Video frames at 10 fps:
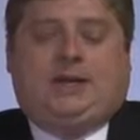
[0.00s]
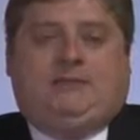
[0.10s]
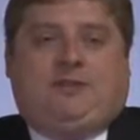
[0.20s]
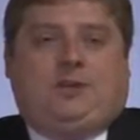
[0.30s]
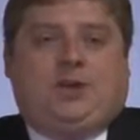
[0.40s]

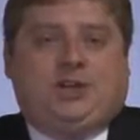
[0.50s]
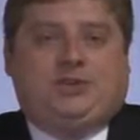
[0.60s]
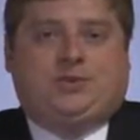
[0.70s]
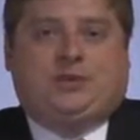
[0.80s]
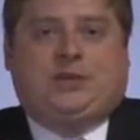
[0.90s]
If you're
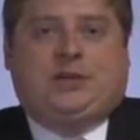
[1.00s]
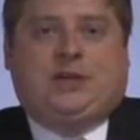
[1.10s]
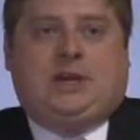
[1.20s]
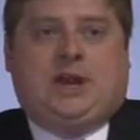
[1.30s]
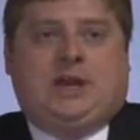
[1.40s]

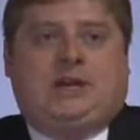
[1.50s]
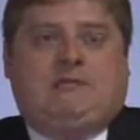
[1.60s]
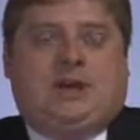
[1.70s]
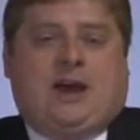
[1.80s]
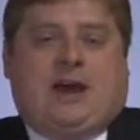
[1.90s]
interested in any
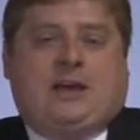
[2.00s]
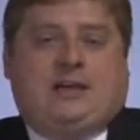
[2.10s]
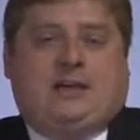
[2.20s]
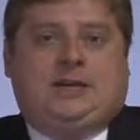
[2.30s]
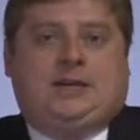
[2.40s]
of the
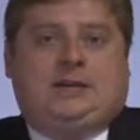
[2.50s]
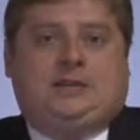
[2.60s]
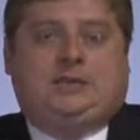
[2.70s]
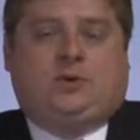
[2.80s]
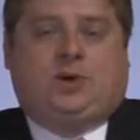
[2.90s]

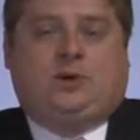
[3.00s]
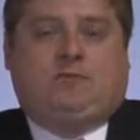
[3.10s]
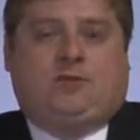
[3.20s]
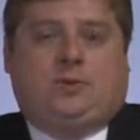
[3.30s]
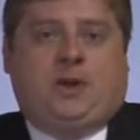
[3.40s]
ideas or
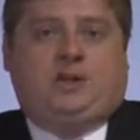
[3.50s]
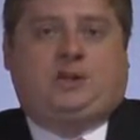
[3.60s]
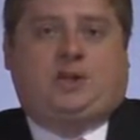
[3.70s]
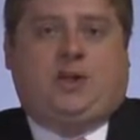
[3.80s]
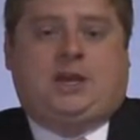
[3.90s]

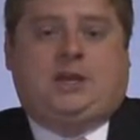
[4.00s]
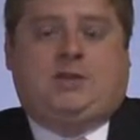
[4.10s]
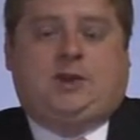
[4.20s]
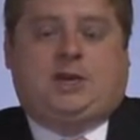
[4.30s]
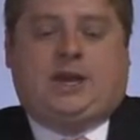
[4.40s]
information that
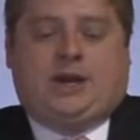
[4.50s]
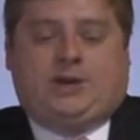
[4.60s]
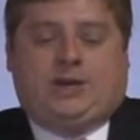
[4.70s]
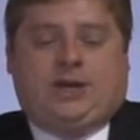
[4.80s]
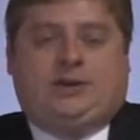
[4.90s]
you
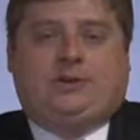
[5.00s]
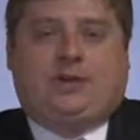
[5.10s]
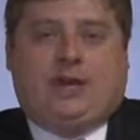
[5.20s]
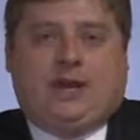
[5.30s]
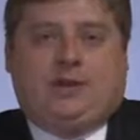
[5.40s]
encounter here
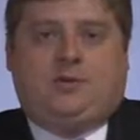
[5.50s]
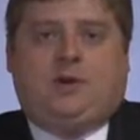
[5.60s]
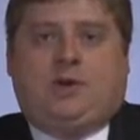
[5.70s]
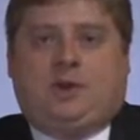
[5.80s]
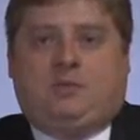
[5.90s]
today and you
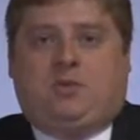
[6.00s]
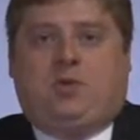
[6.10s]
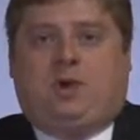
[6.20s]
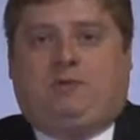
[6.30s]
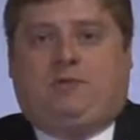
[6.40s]
want to get
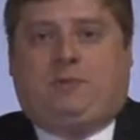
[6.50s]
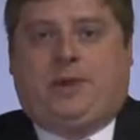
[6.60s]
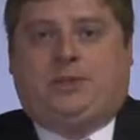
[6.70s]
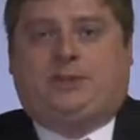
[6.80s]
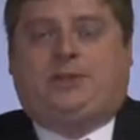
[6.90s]
more
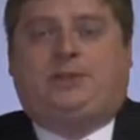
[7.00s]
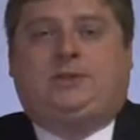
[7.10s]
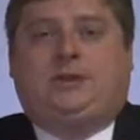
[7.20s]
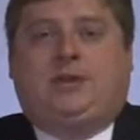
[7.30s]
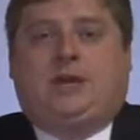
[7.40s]
information,